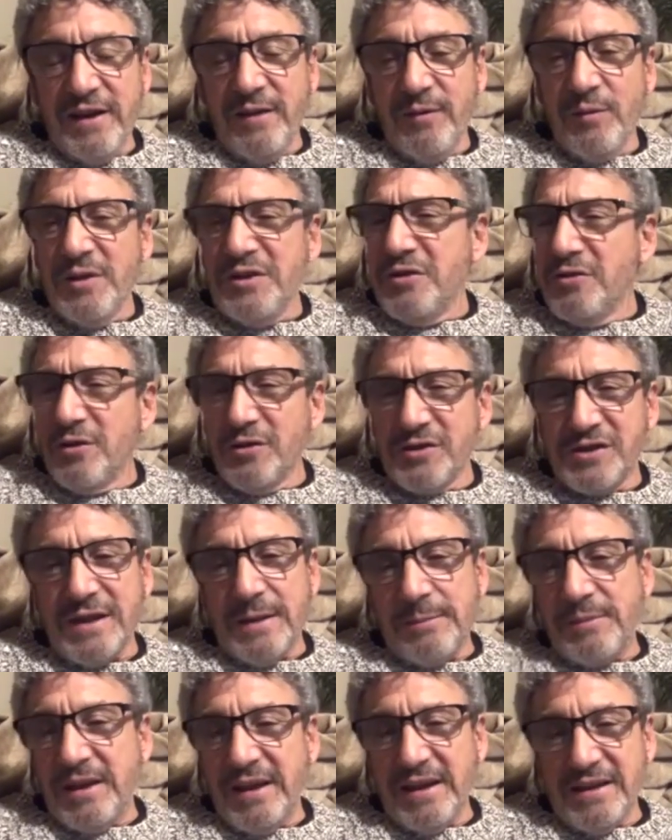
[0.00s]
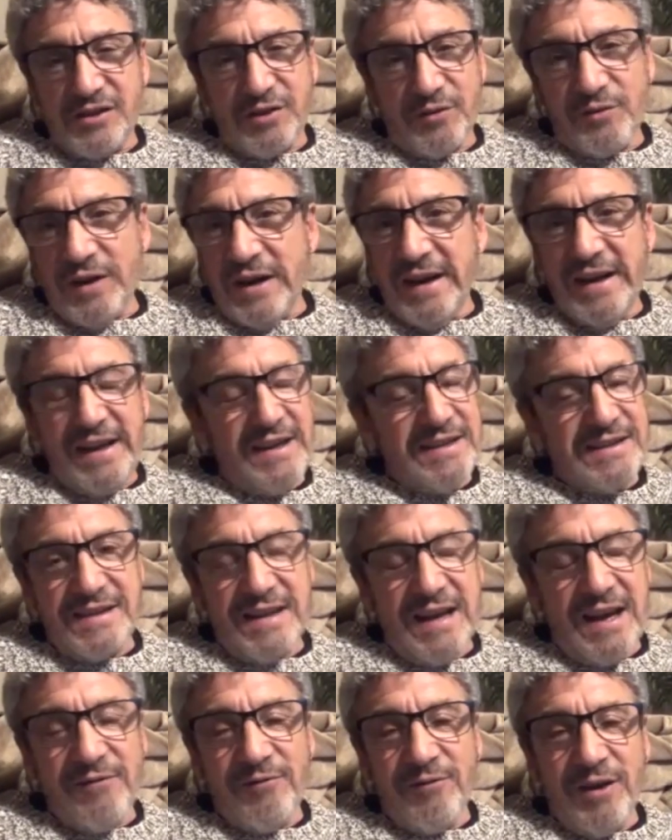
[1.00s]
When something isn't right, it's
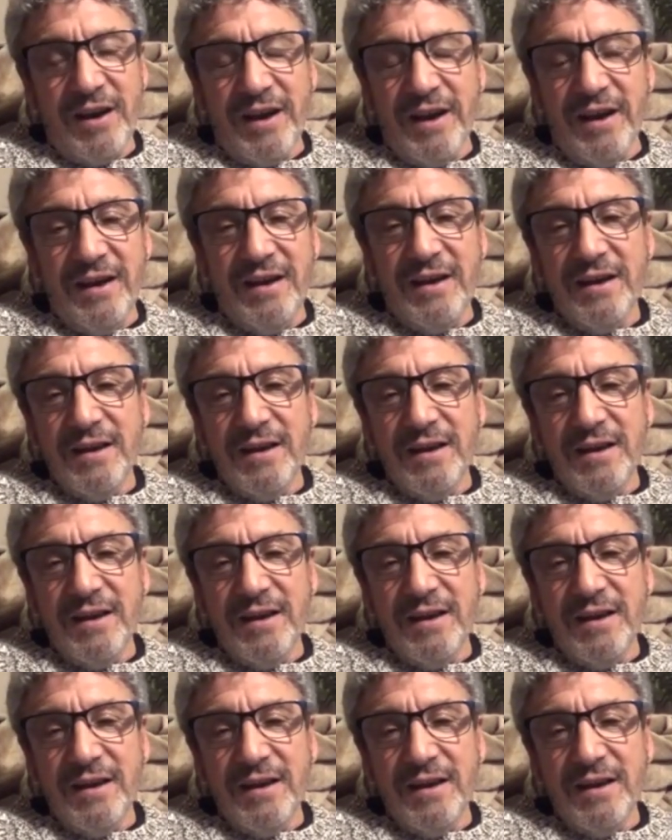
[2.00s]
not right.